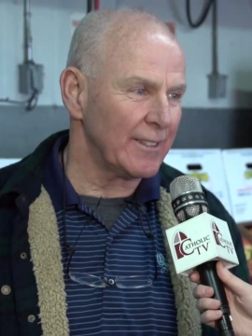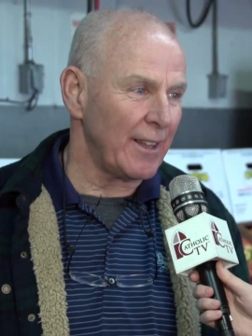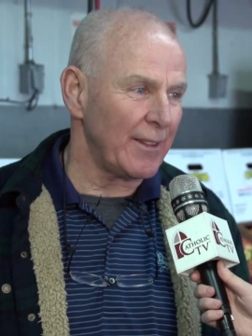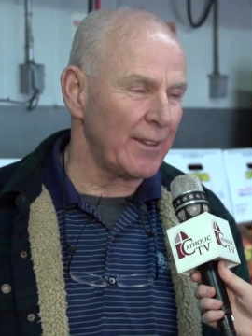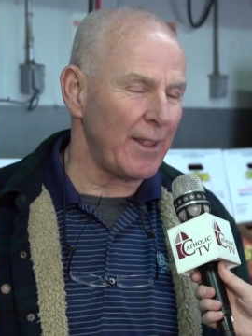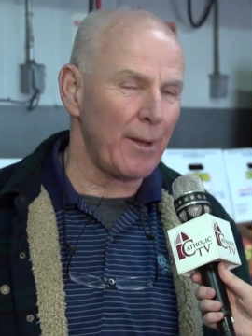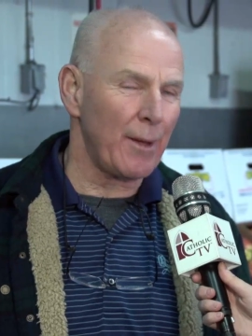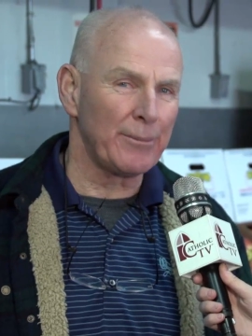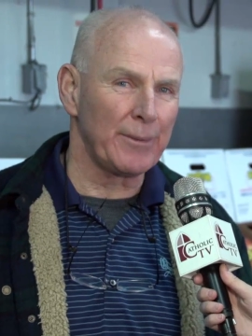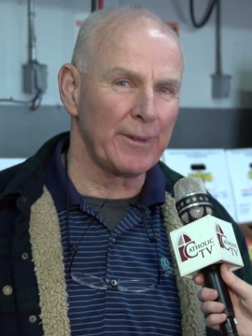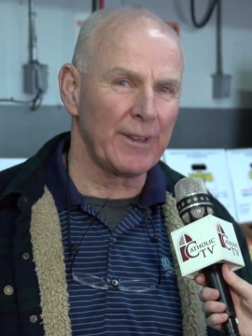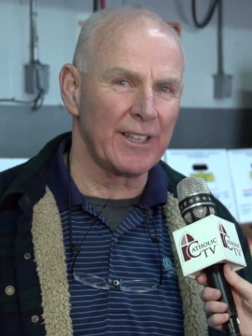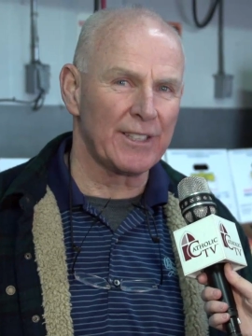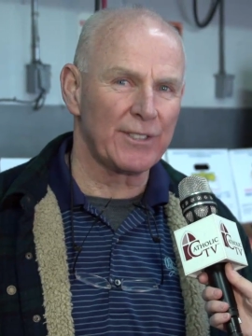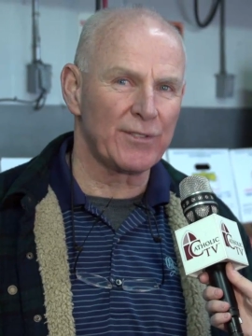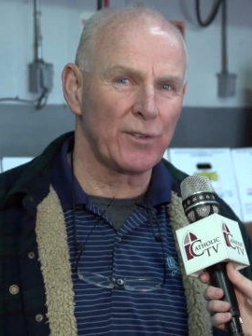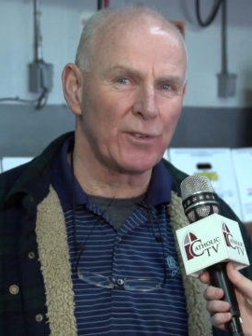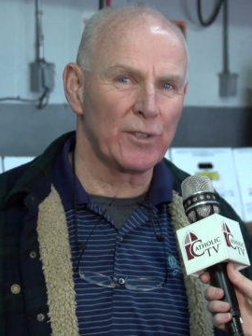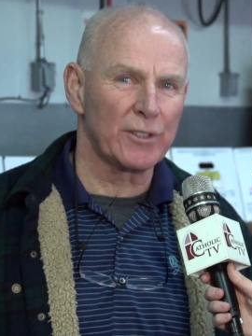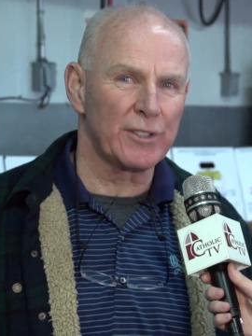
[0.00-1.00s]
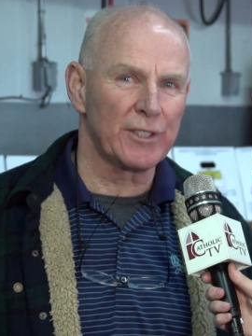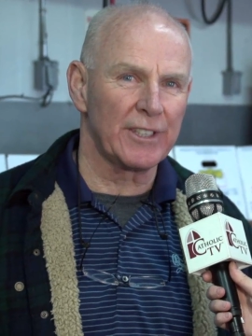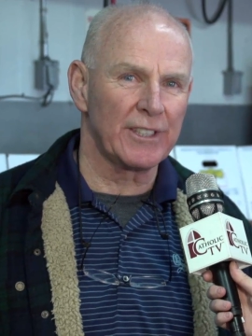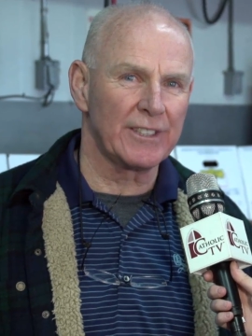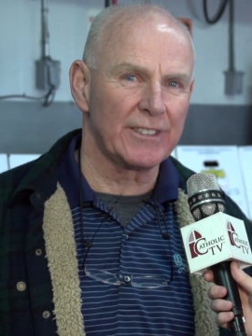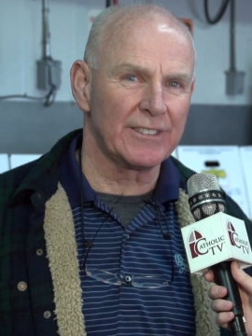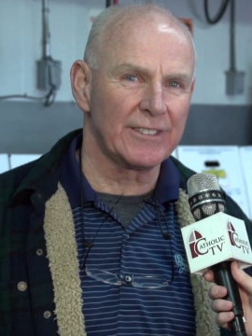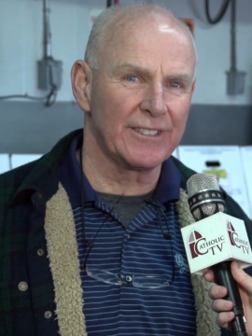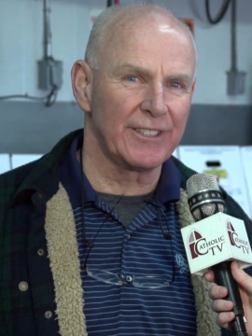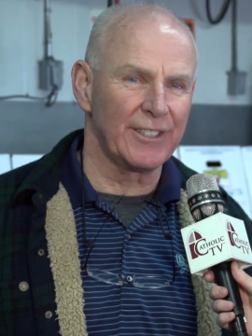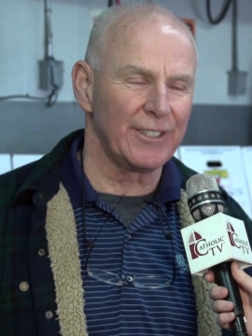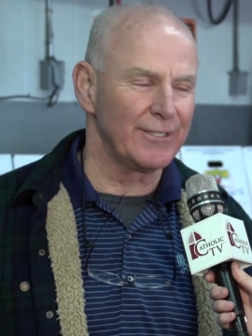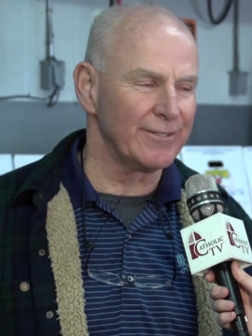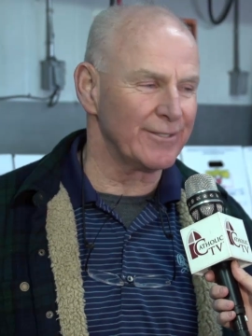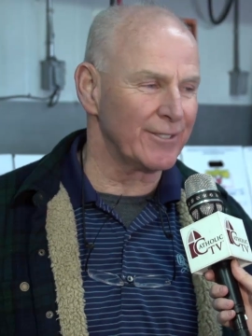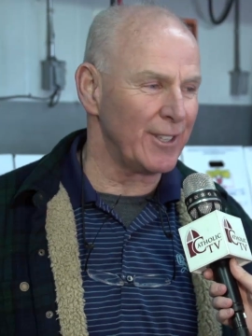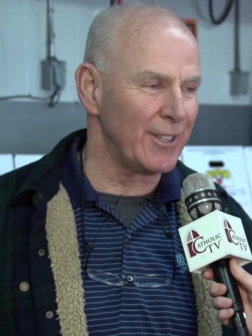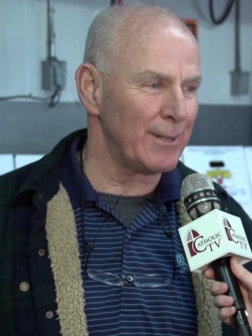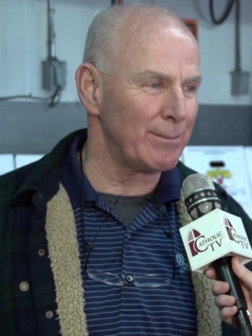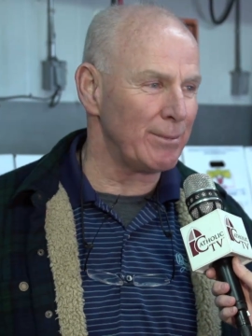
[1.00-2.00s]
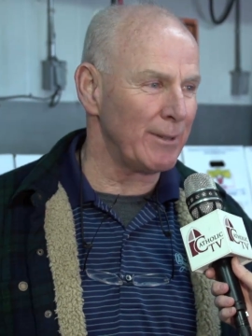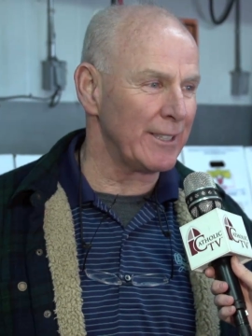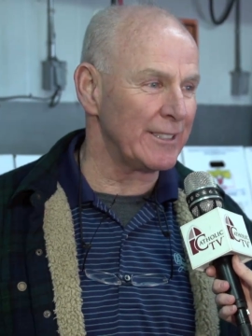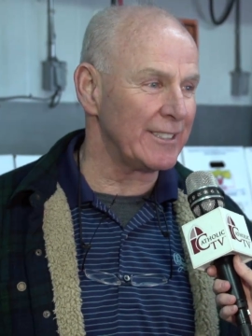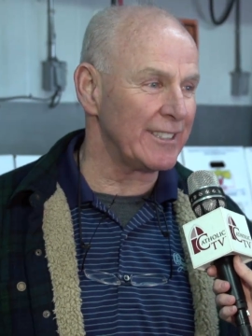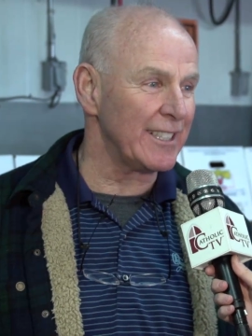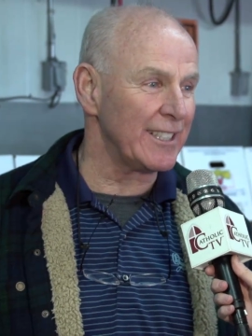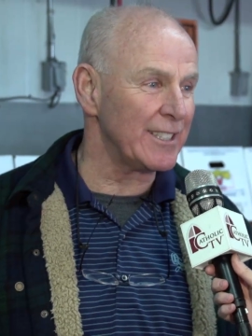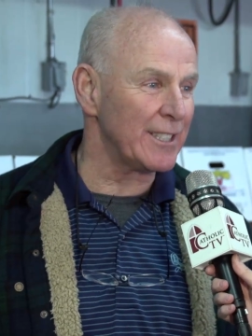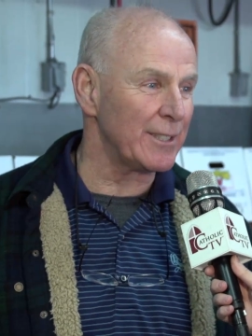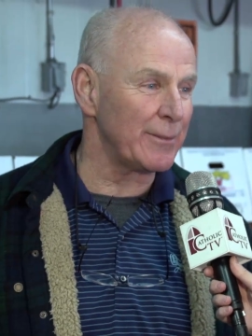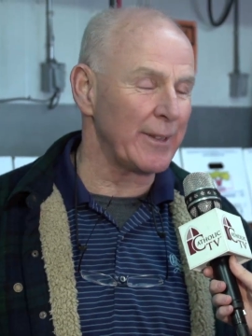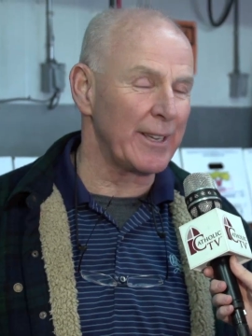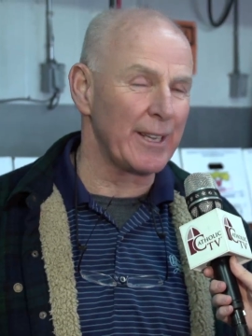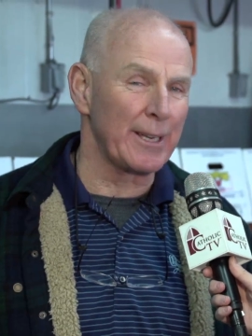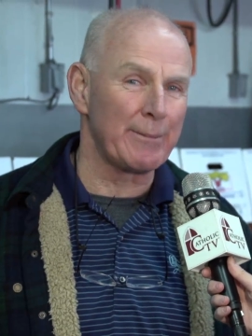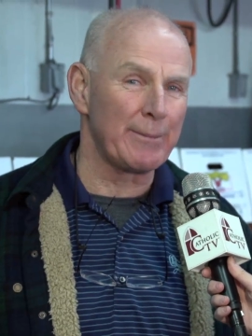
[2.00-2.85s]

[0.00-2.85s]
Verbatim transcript: Help for the less fortunate, God blessed us, and we got to